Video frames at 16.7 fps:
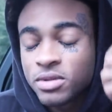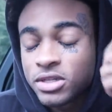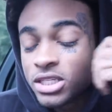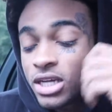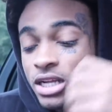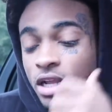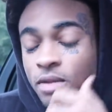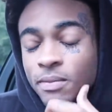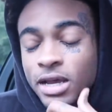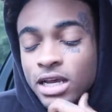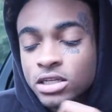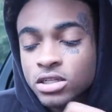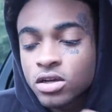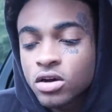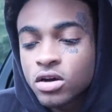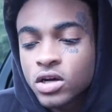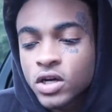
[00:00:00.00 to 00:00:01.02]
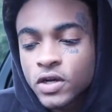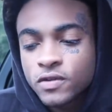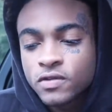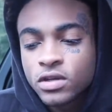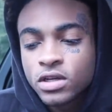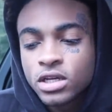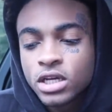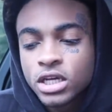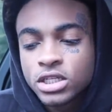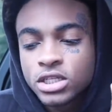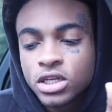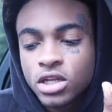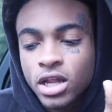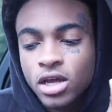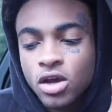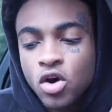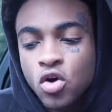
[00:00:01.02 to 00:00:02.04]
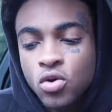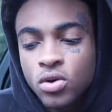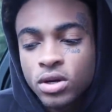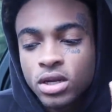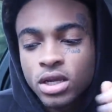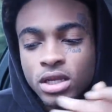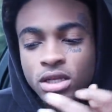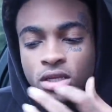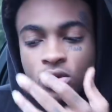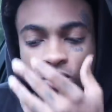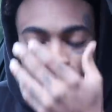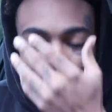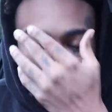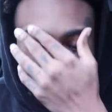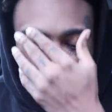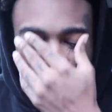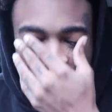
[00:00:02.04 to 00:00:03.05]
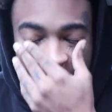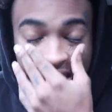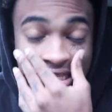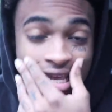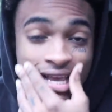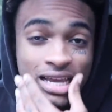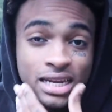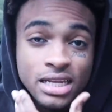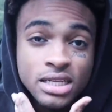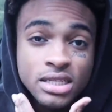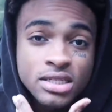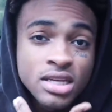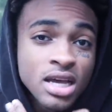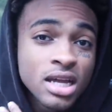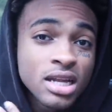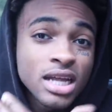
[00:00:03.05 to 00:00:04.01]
But she got the mask off and she like holding it, and then you can see like the sadness.